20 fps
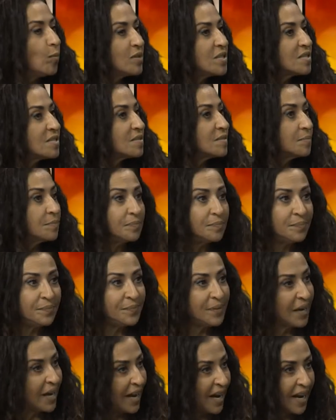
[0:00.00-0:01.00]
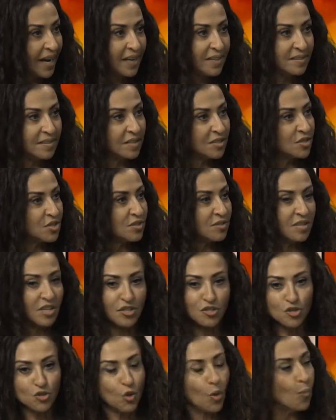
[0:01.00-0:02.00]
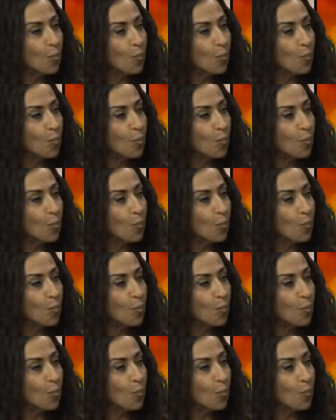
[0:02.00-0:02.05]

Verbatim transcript: is paid. There's there's no